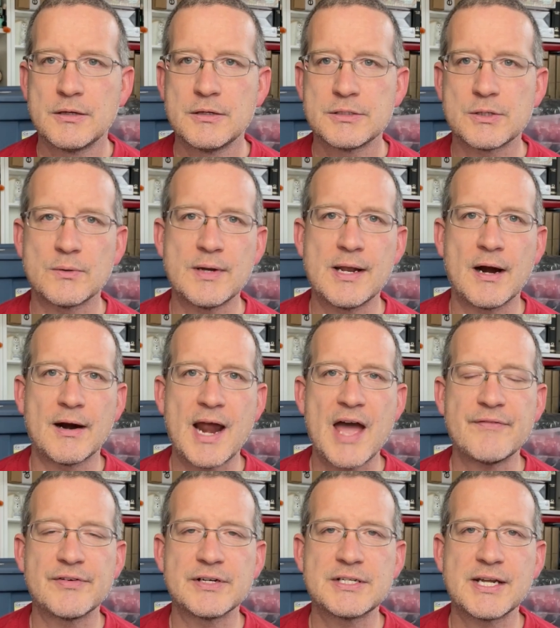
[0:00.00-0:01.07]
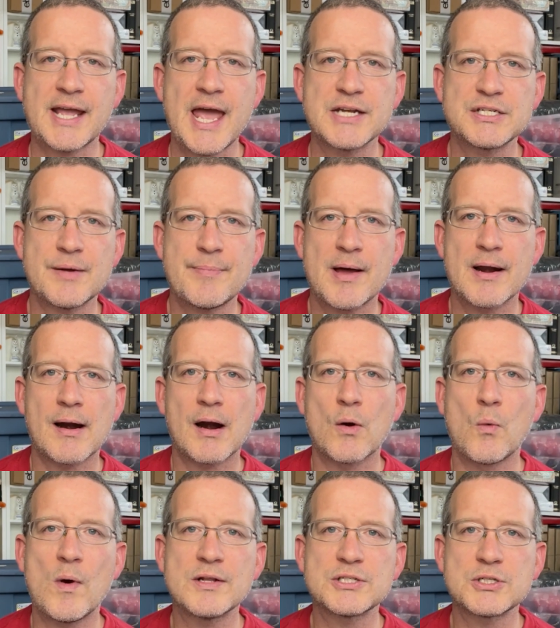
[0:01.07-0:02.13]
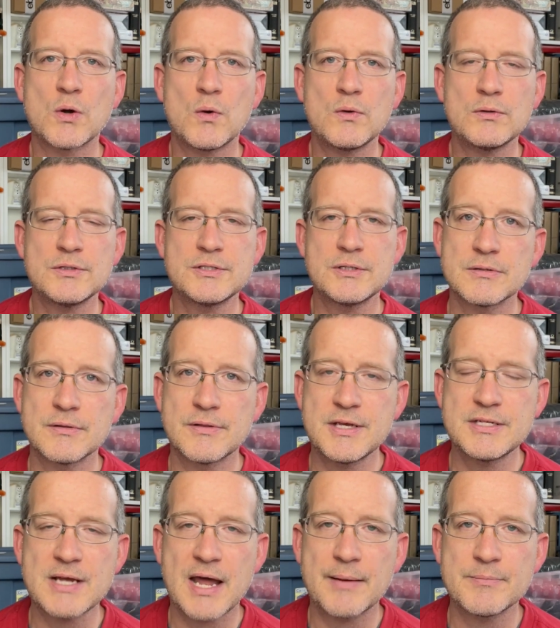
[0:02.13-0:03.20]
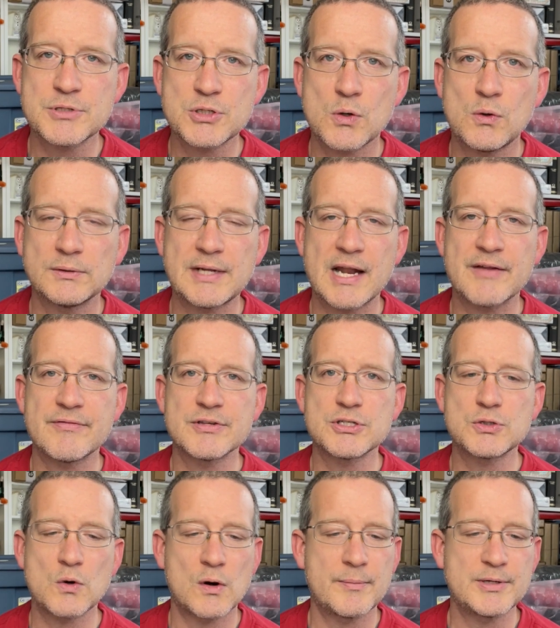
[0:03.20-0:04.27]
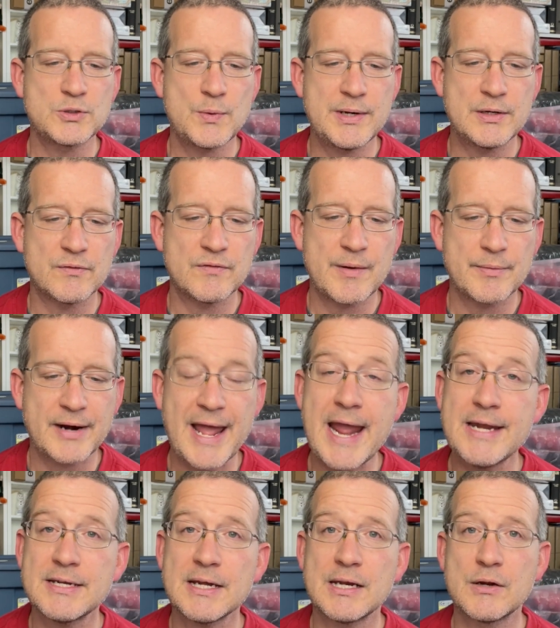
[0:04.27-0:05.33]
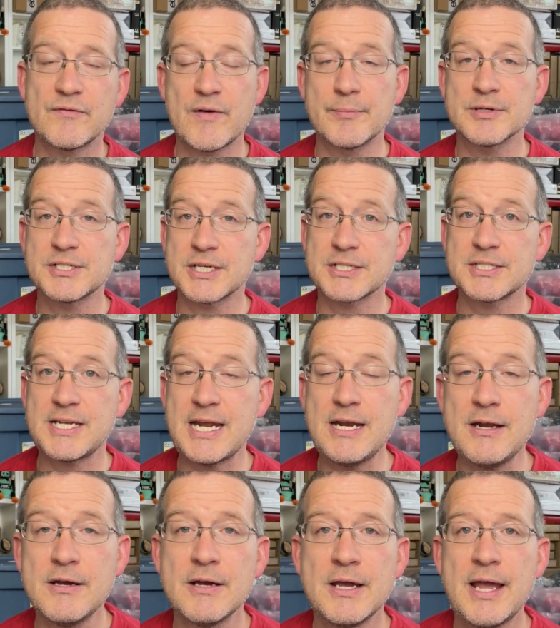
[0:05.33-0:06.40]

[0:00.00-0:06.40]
So in our effort to catch up on our what solds, these items sold out of the store between November 8 and November 16.